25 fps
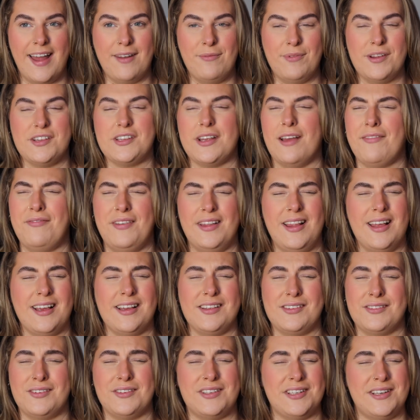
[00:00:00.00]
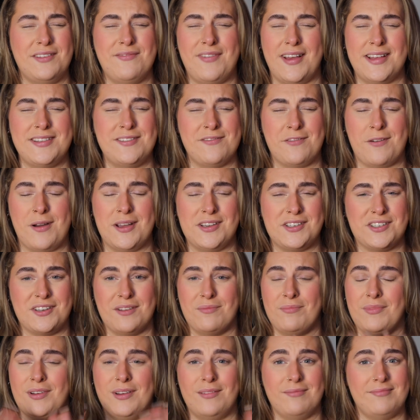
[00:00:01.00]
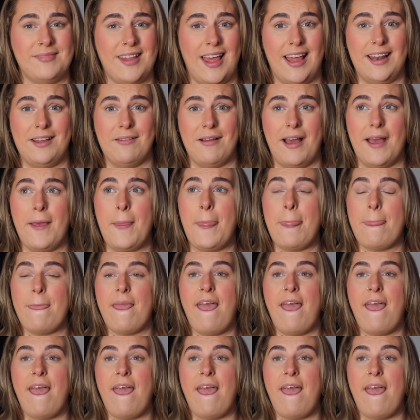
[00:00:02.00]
And, which I feel like is such an invasive question, but anyway.